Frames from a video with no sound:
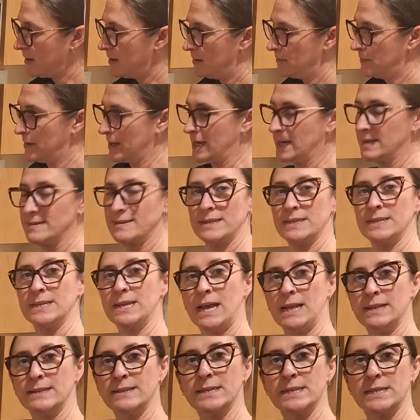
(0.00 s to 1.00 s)
because it
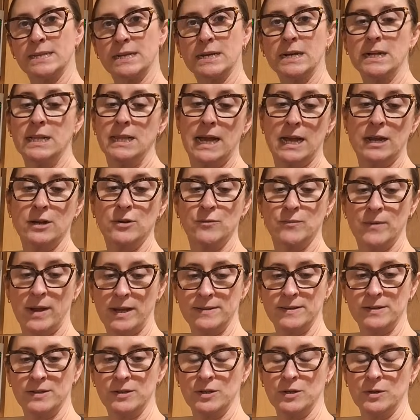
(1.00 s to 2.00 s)
tends to collect
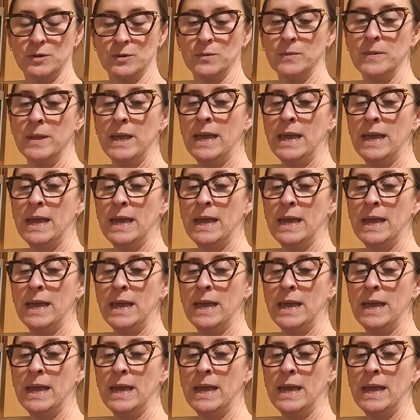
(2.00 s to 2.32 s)
residue.